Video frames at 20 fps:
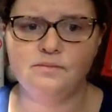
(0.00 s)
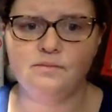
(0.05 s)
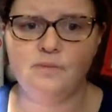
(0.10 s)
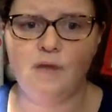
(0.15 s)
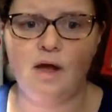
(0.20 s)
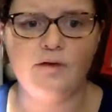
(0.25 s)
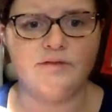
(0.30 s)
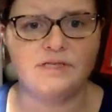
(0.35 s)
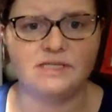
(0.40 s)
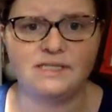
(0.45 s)

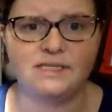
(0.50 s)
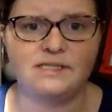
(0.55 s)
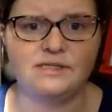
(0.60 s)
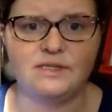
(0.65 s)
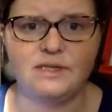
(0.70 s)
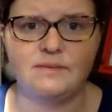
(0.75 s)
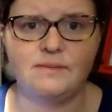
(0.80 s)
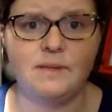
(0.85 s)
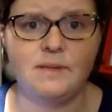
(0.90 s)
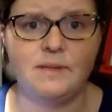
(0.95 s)
obviously so
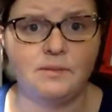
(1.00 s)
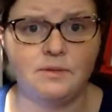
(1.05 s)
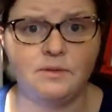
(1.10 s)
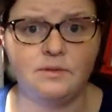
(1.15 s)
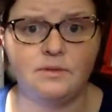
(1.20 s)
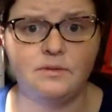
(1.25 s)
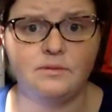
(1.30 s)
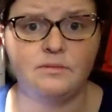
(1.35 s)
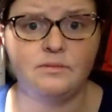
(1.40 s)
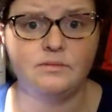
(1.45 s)
that
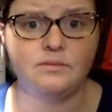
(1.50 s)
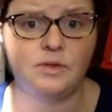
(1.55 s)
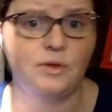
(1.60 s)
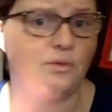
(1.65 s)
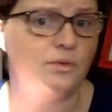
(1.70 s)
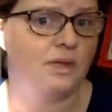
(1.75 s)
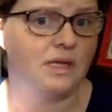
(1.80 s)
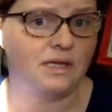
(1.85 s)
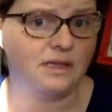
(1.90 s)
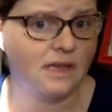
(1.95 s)
people
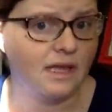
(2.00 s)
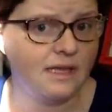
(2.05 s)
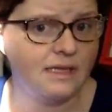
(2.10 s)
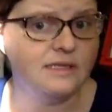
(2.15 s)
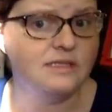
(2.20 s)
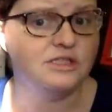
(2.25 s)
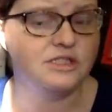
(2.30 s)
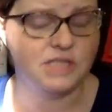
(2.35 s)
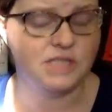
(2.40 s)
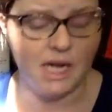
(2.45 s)
don't think that
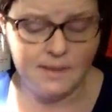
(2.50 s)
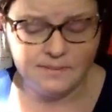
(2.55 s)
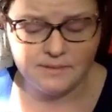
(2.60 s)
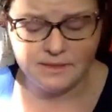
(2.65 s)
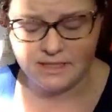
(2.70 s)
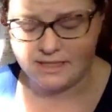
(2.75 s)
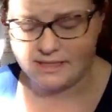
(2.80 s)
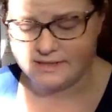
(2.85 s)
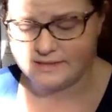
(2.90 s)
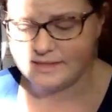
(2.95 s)
he's
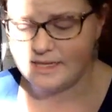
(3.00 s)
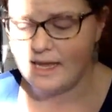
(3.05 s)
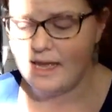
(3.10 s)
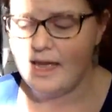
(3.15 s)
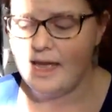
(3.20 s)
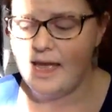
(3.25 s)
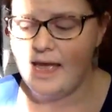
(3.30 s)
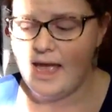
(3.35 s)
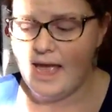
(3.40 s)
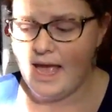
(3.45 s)
Japanese.
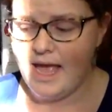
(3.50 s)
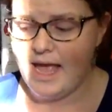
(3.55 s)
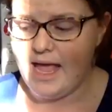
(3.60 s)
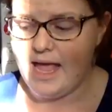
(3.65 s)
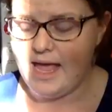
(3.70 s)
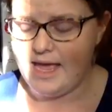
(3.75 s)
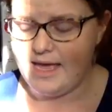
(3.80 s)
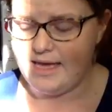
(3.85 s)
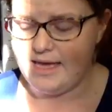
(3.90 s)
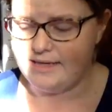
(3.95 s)

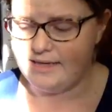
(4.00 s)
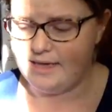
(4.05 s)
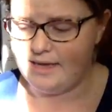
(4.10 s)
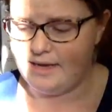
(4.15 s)
And